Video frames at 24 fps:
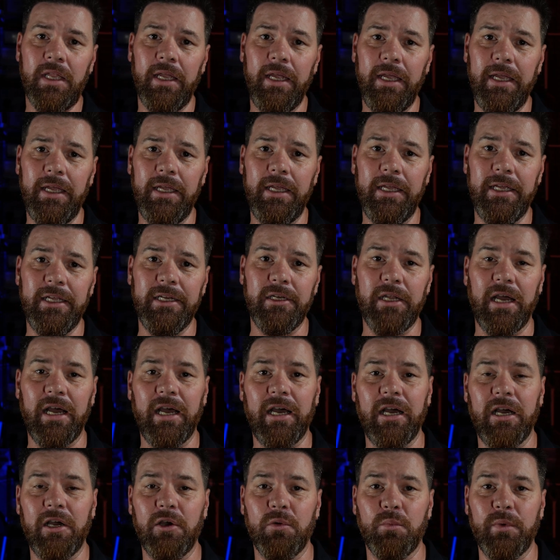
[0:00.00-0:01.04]
And
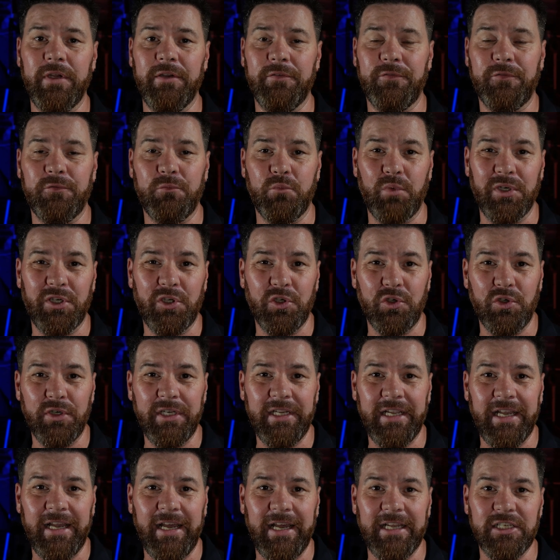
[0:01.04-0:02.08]
we're
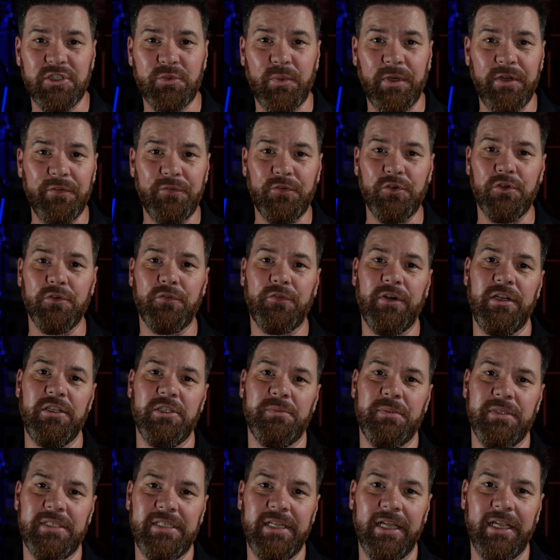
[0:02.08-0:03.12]
recording at 24
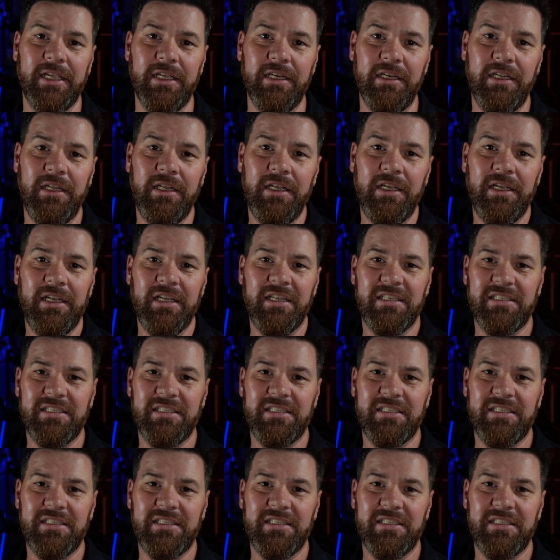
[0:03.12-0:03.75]
frames per second.